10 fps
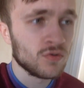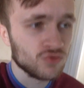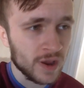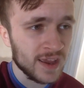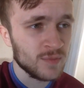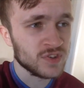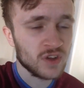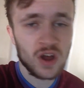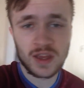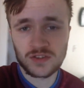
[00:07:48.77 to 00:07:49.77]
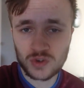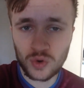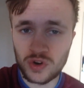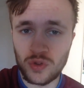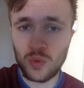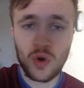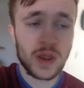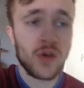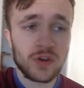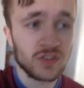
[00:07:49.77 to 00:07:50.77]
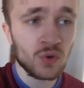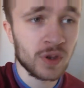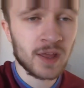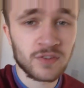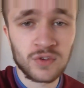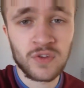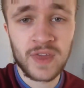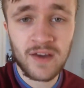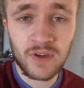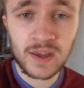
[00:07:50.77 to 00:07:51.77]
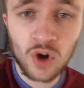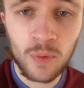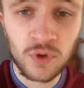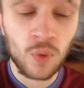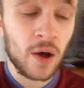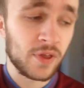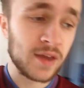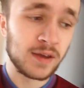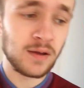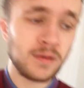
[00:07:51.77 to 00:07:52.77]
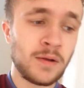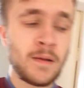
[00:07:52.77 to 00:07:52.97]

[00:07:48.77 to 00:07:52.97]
Raheem Sterling scored another one. He already scored against us in the FA Cup as well, the idiot.